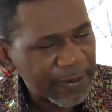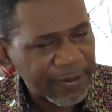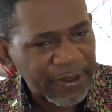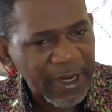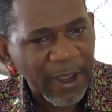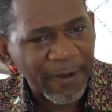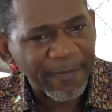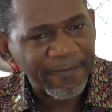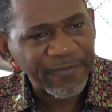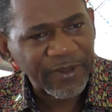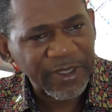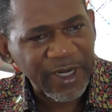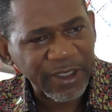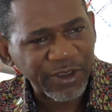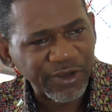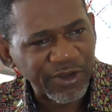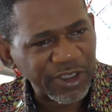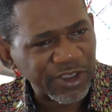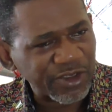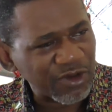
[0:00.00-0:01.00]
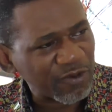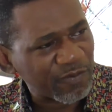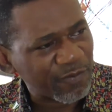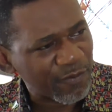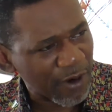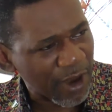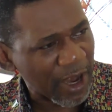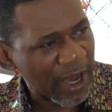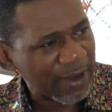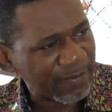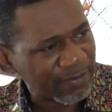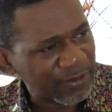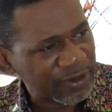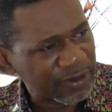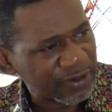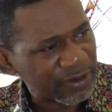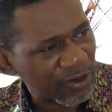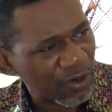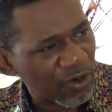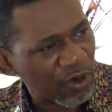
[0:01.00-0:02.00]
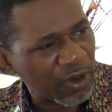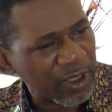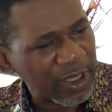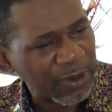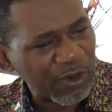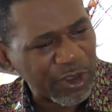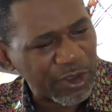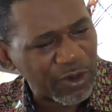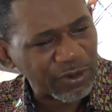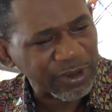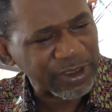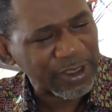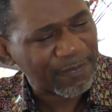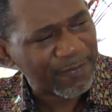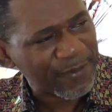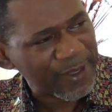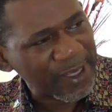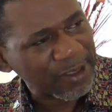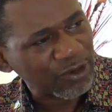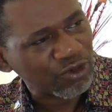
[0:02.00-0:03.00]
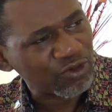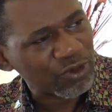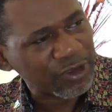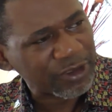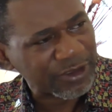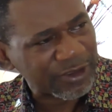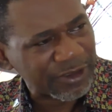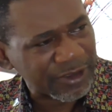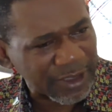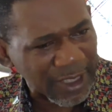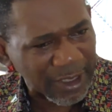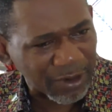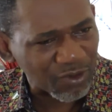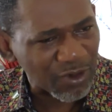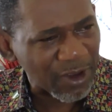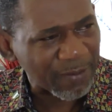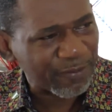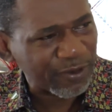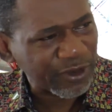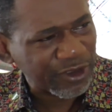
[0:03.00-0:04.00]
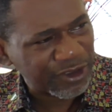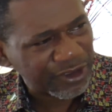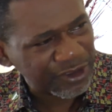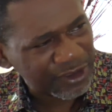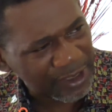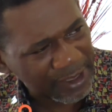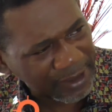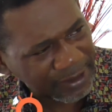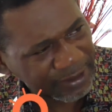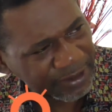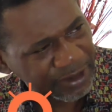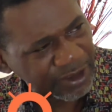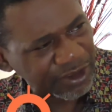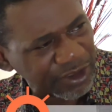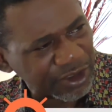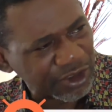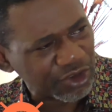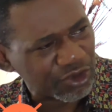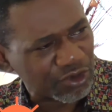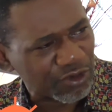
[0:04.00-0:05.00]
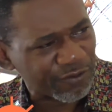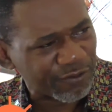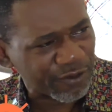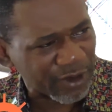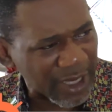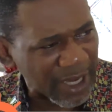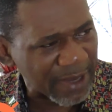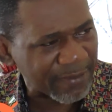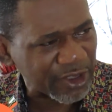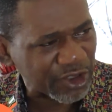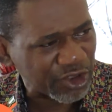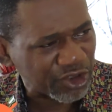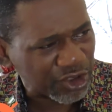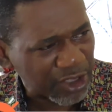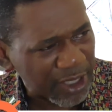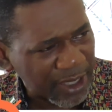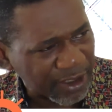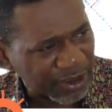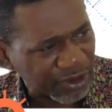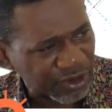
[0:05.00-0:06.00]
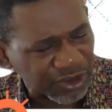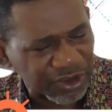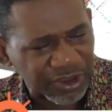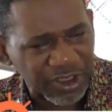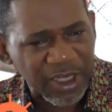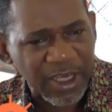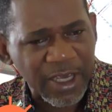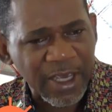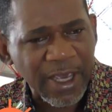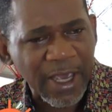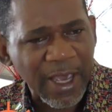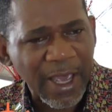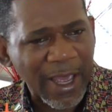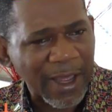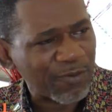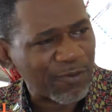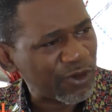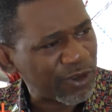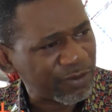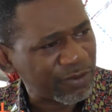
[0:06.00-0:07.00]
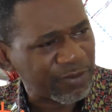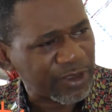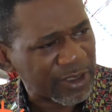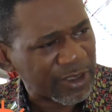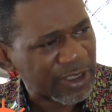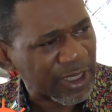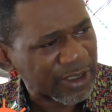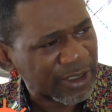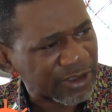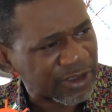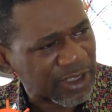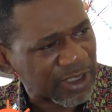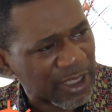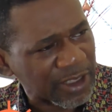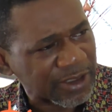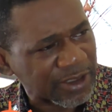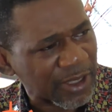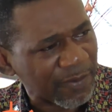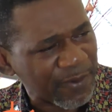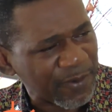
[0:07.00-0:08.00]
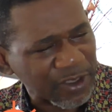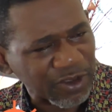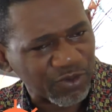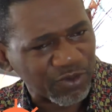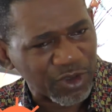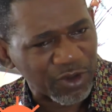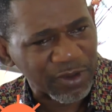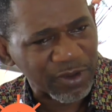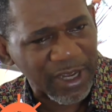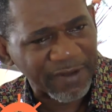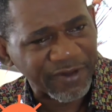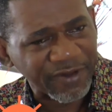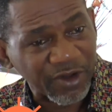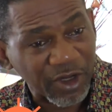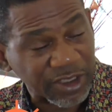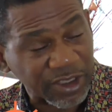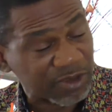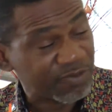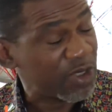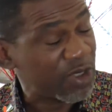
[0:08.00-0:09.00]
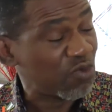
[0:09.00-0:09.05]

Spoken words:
Now, Nigeria is not primed, or we don't appear to understand or appreciate this issue of climate change, and it appears we don't have the knowledge.